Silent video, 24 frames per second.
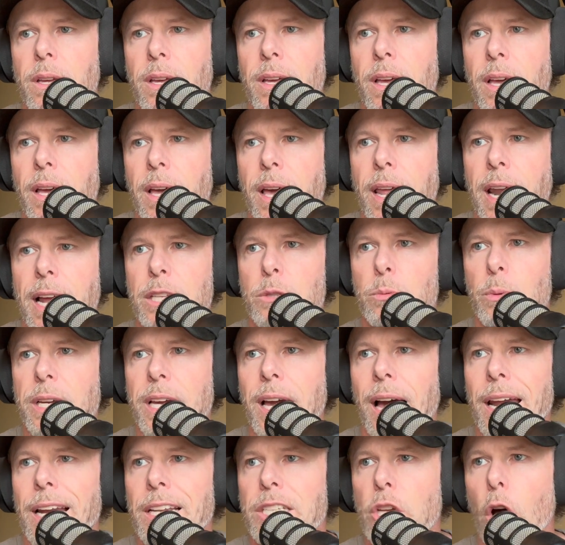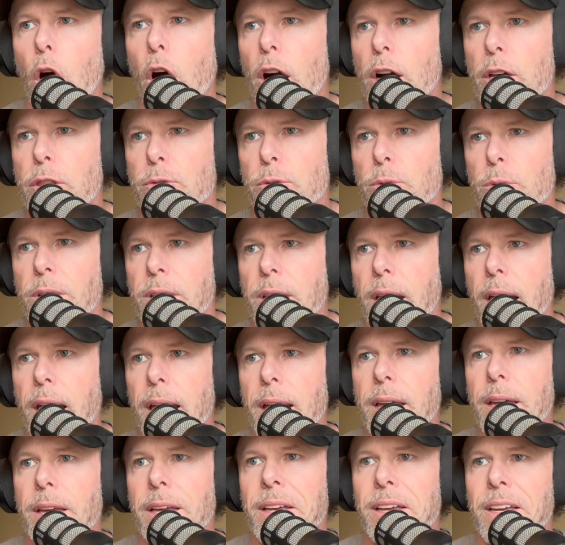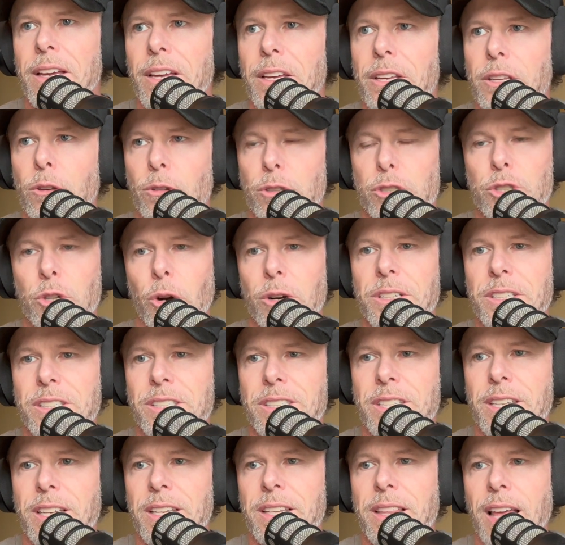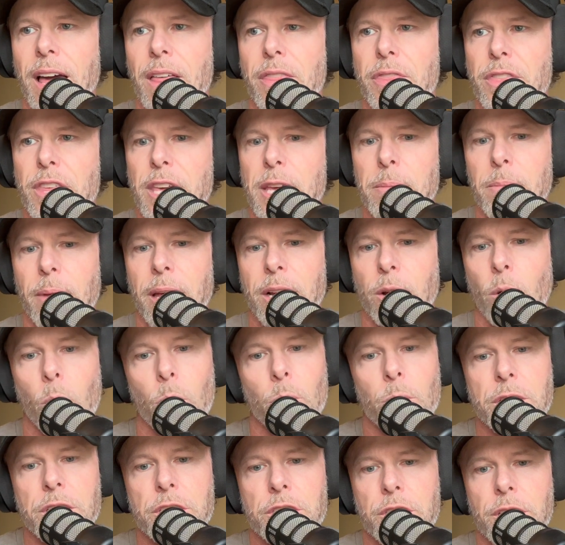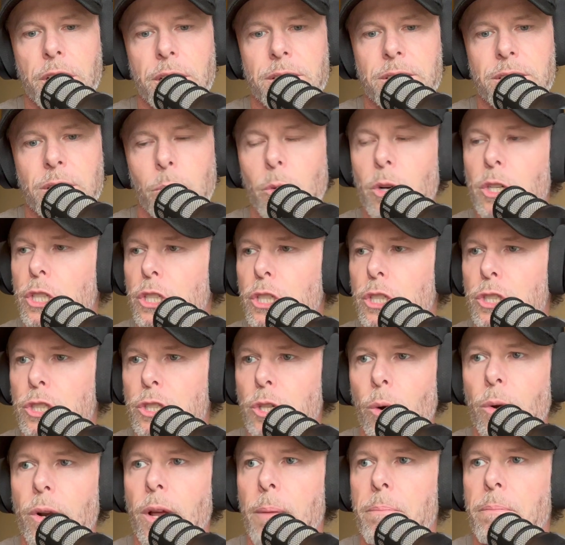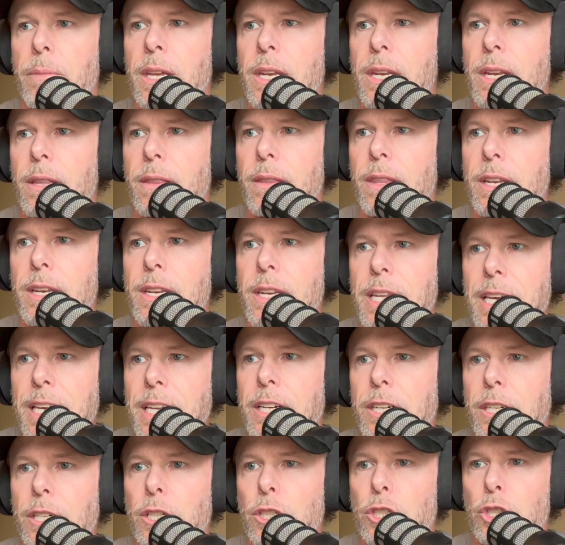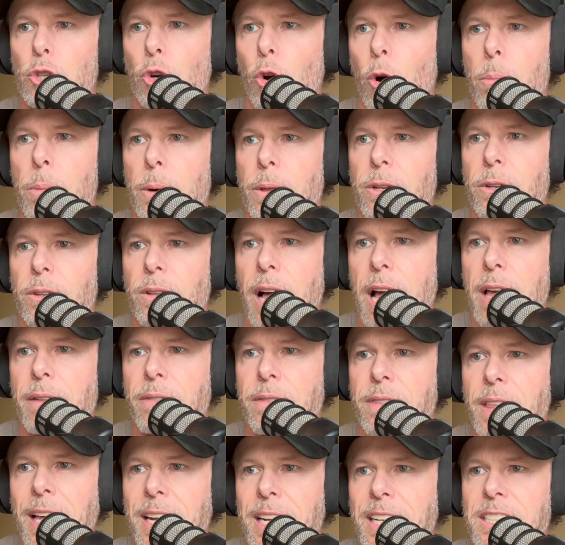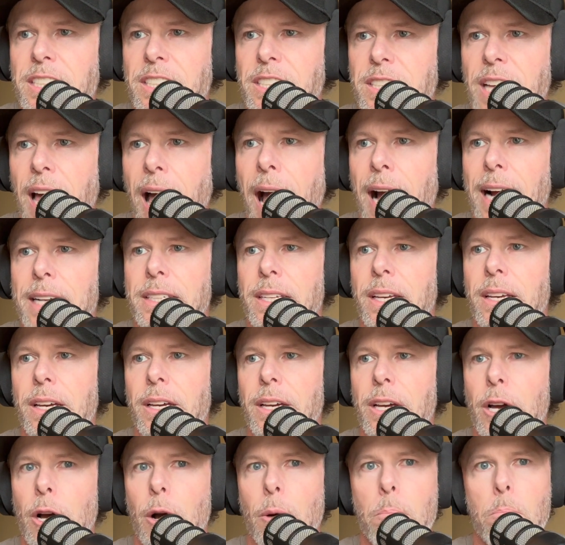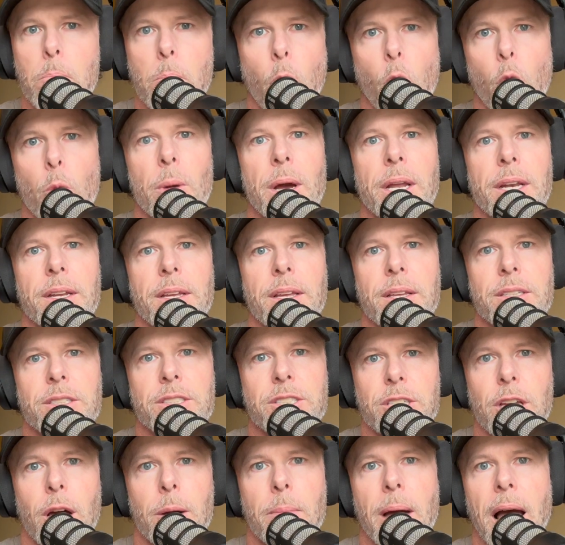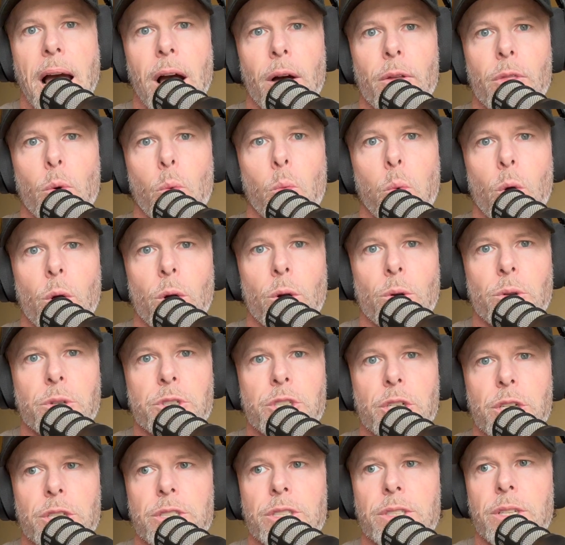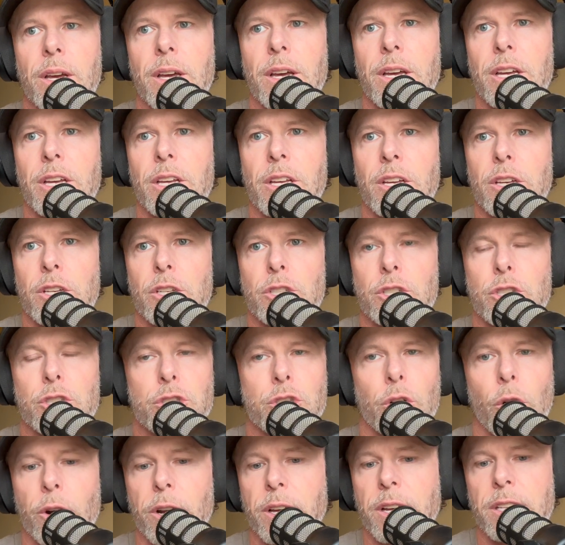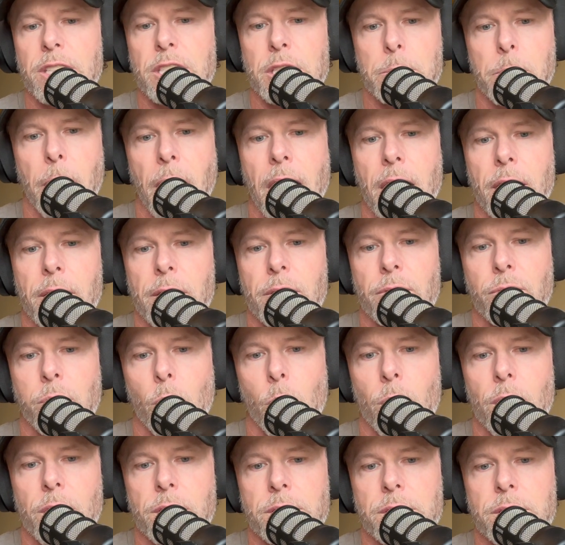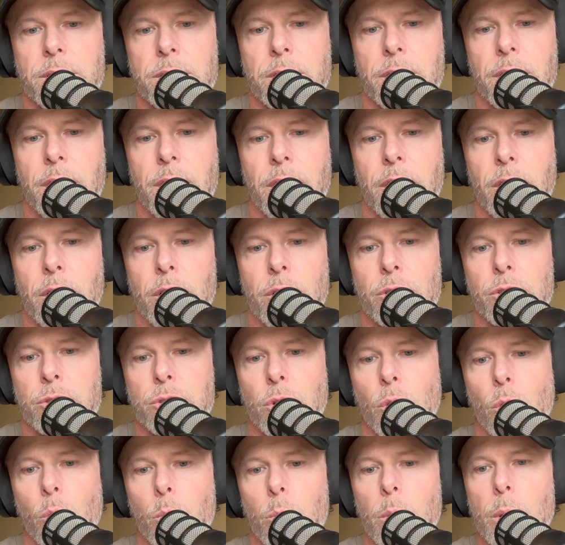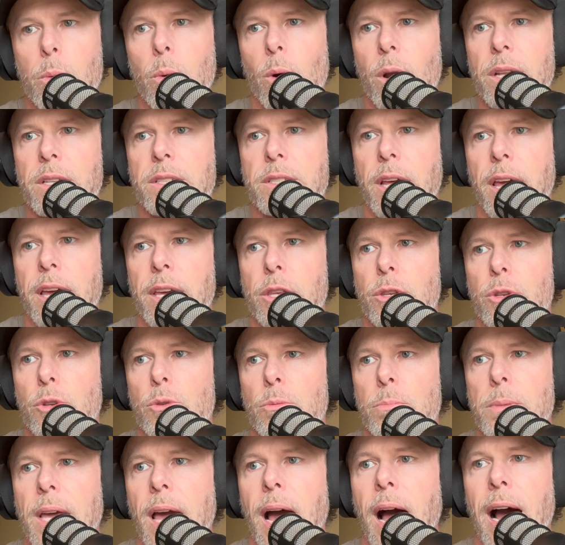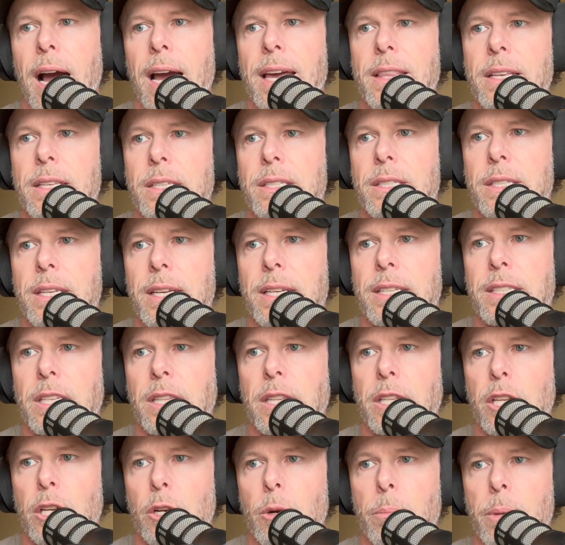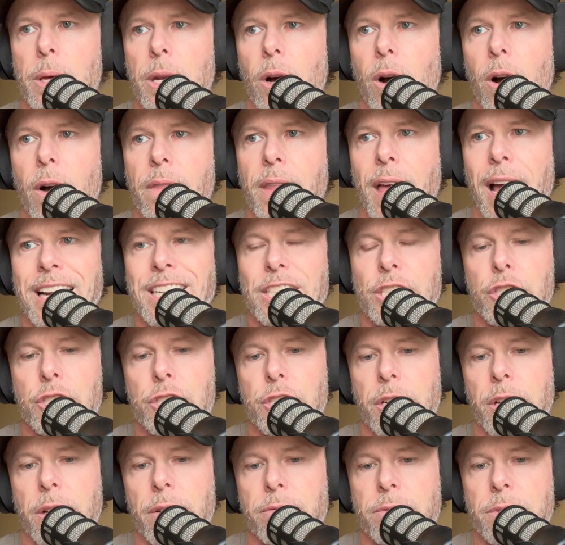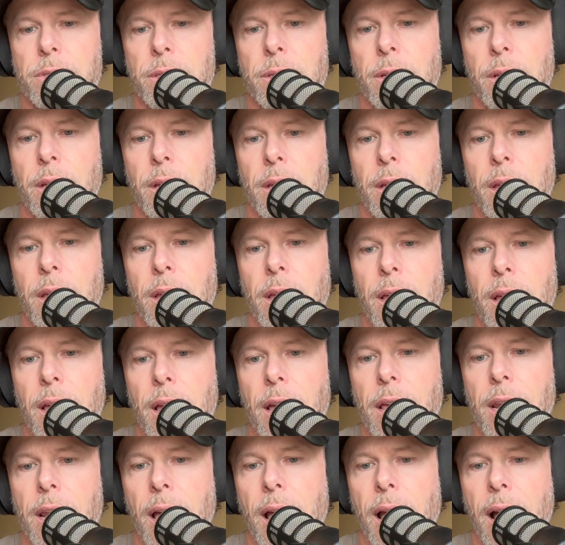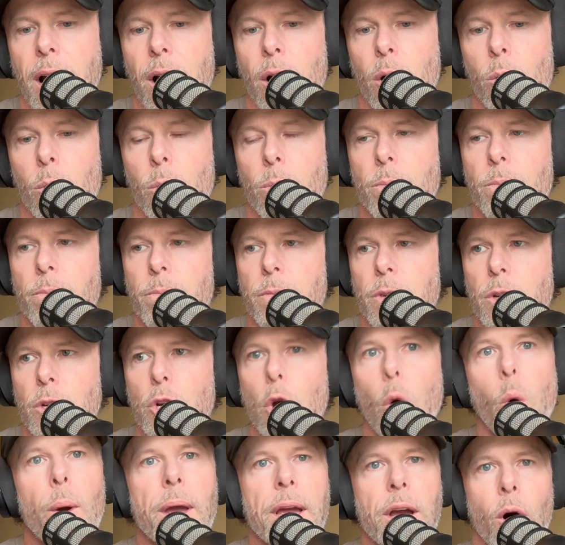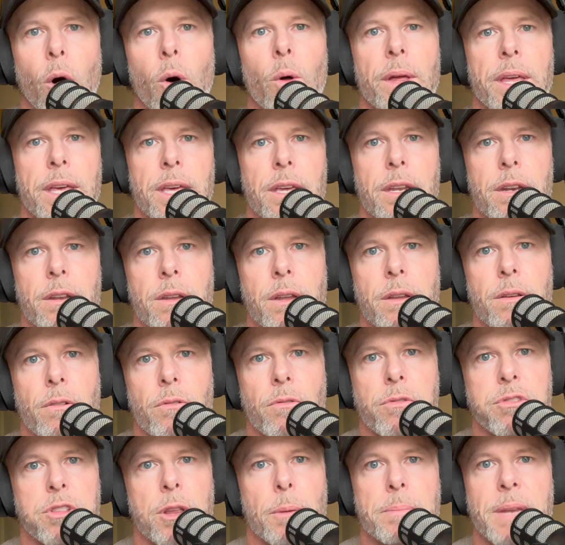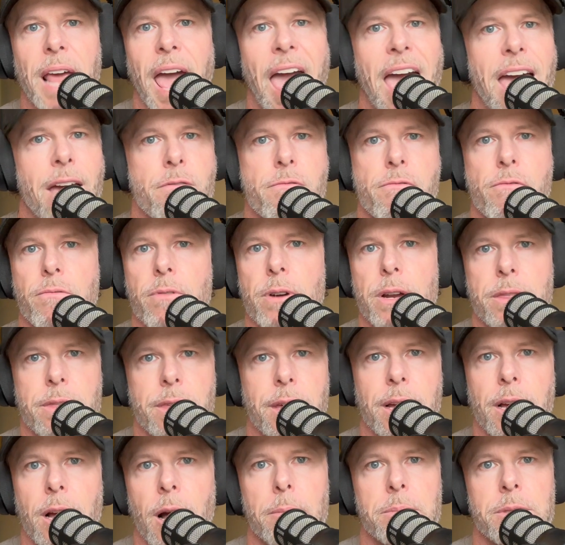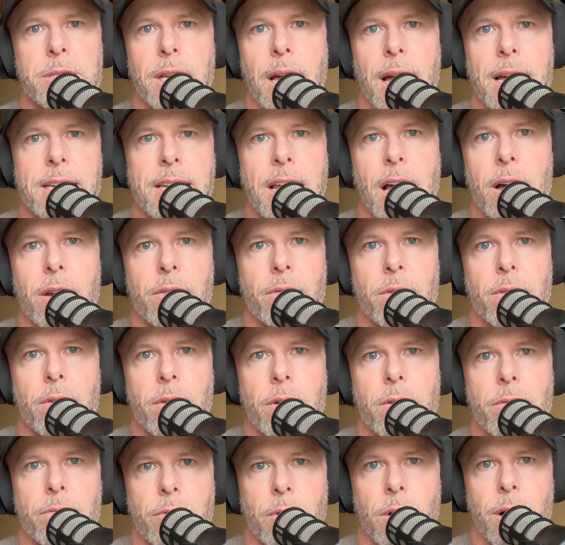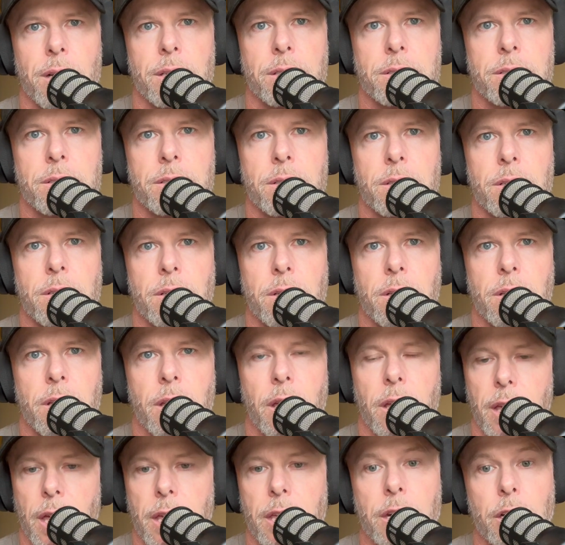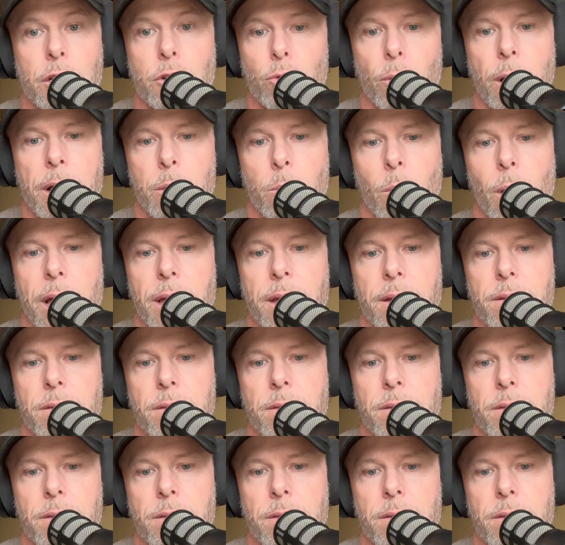And as we kind of talk through today, you'll start to see that theme like, holy shit, someone just showed up that needed to show up in their life at that exact moment. Somehow the world just started conspiring for us. So we want to take you behind the scenes a little bit on that shift and how going all in flipped everything upside down for us in a great way.